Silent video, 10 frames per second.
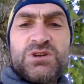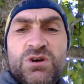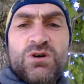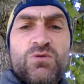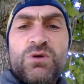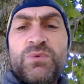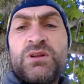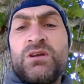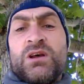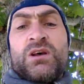You know, I would have
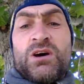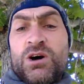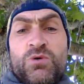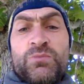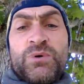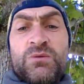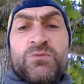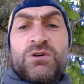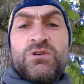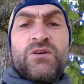been, I would have been in
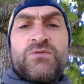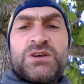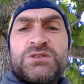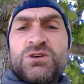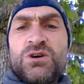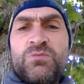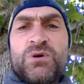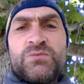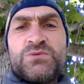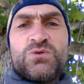my grave years ago,
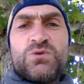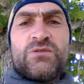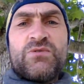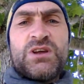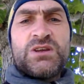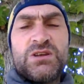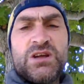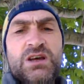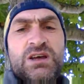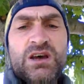but I'm still living here today.